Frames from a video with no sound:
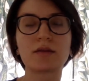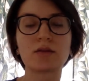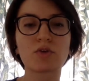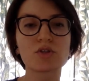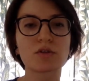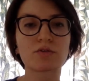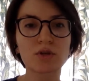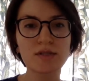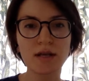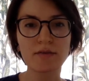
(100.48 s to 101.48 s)
at the University of
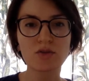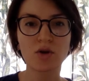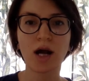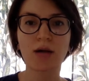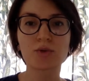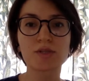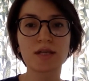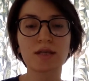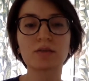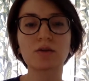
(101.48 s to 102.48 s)
Wrocław, so I was
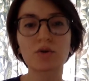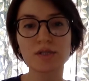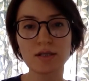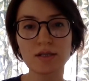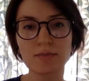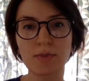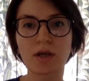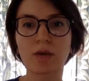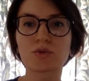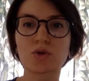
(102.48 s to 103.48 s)
taking courses, but
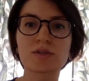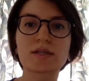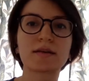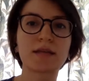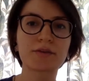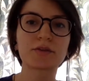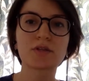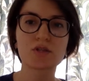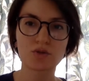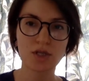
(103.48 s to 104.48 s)
I was also conducting
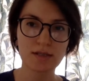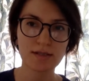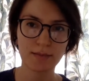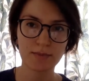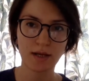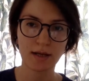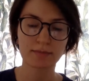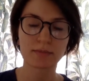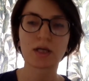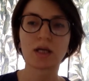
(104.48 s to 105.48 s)
research at the same
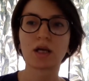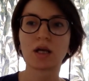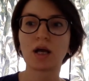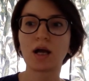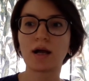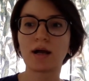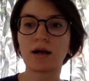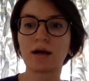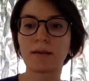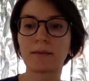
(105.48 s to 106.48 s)
time.
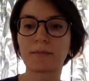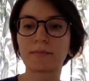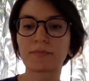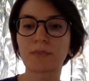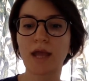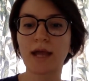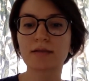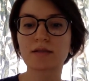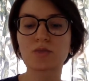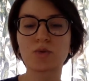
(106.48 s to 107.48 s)

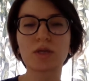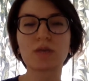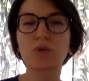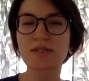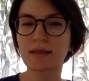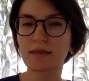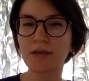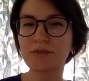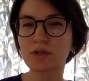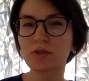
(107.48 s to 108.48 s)
And it was a
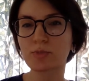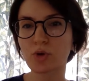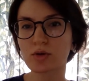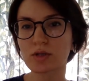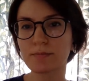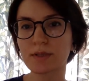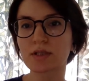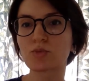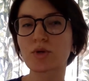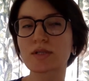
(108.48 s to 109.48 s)
non-degree program, but
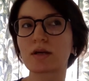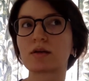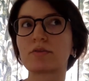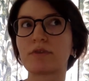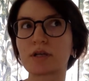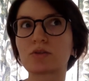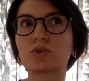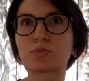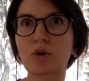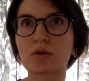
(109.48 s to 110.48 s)
it was a very
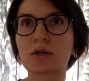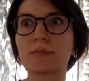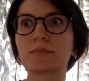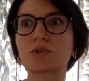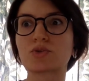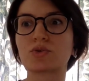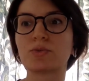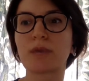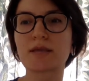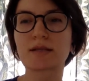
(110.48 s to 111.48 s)
good program
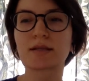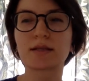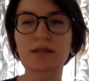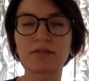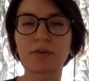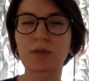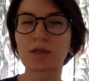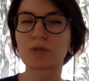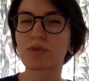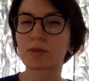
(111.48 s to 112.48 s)
to basically get
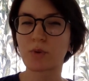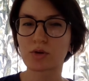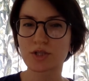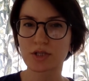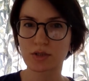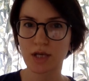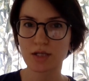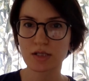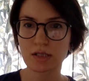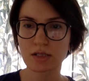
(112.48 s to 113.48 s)
familiar with the Polish
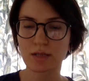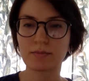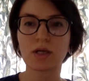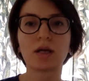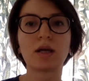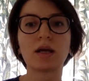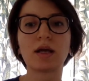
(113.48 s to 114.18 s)
education system.